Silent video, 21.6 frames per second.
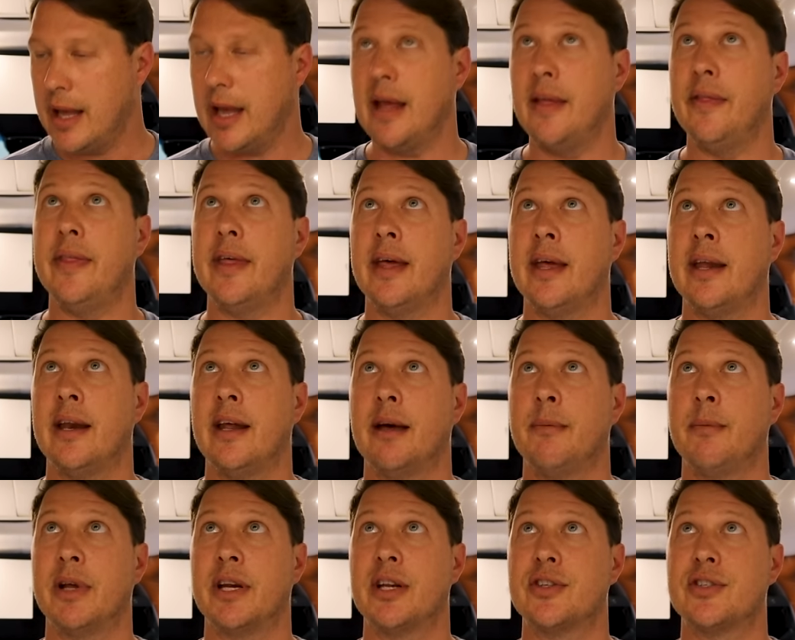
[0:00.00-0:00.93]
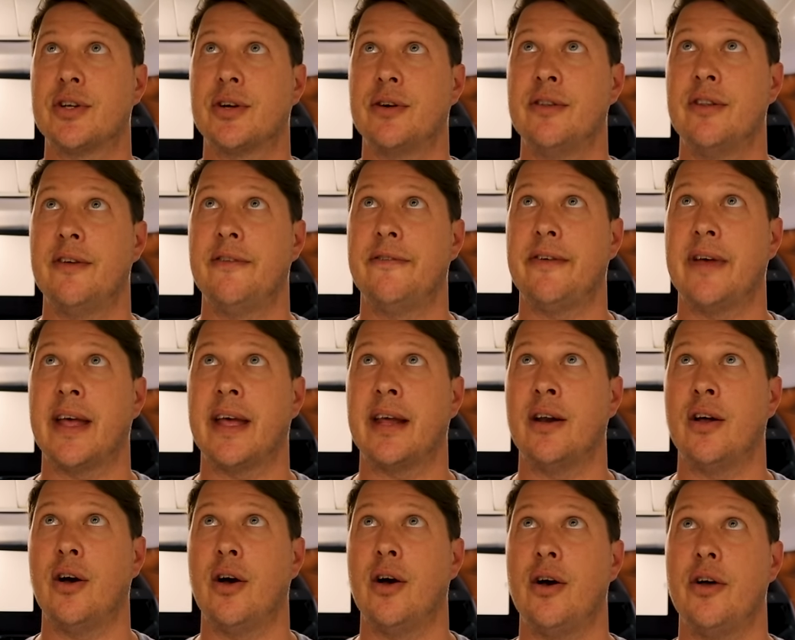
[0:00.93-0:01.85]
And then I'm gonna turn the
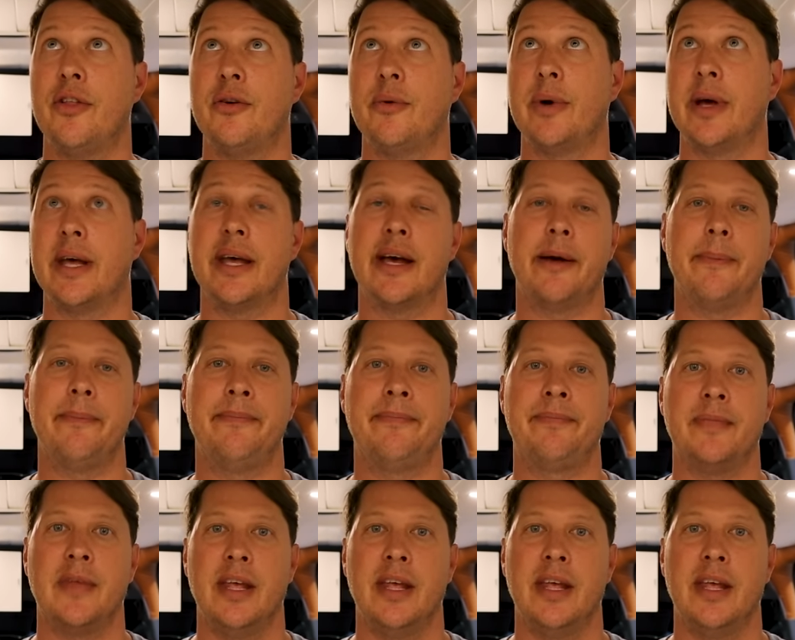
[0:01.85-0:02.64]
fan all the way up.